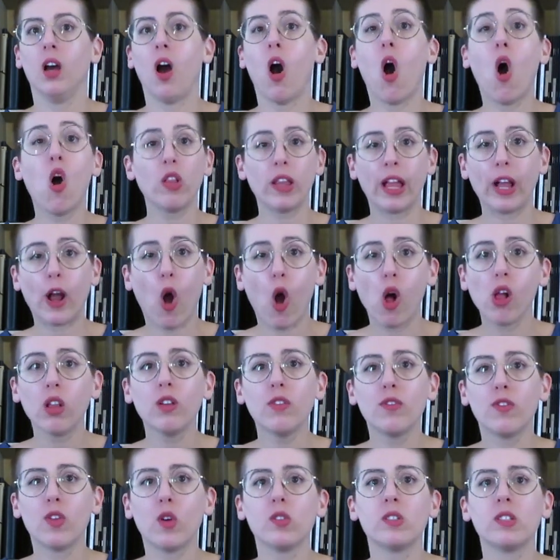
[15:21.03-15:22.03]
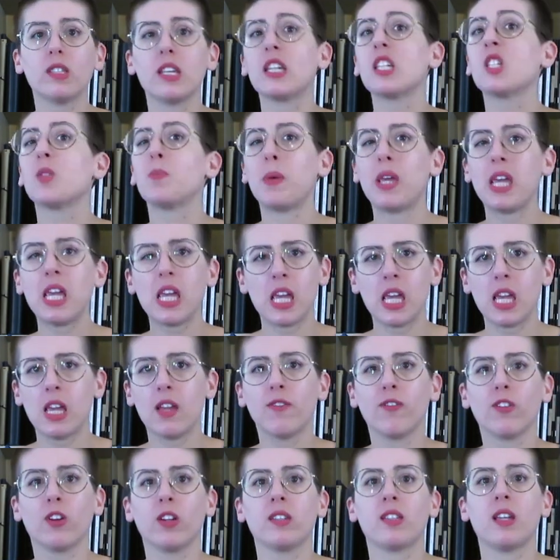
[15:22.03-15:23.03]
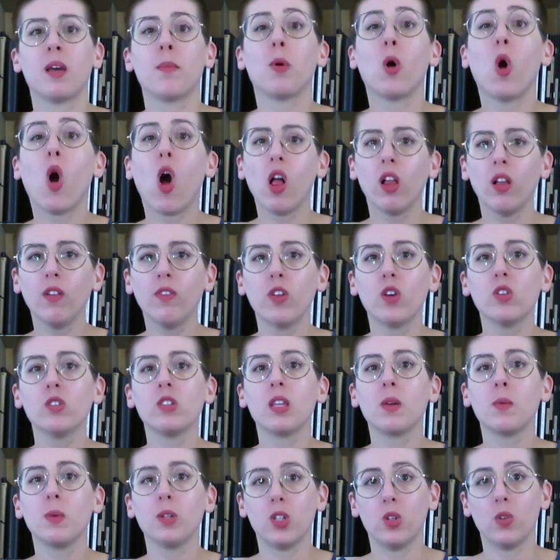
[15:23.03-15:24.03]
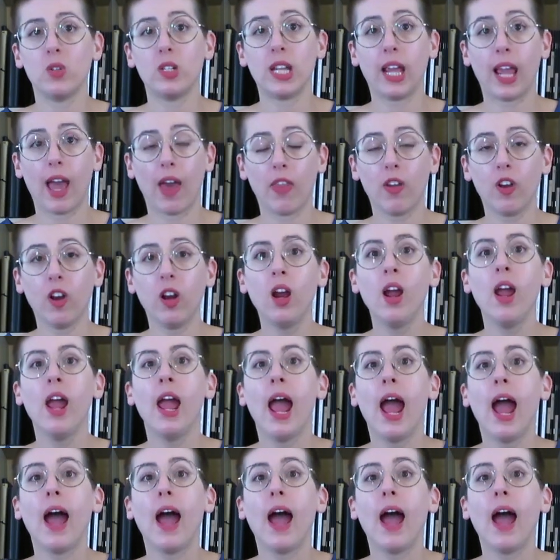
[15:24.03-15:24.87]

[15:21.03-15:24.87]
all of those things, PE, for example, all of those they would do together.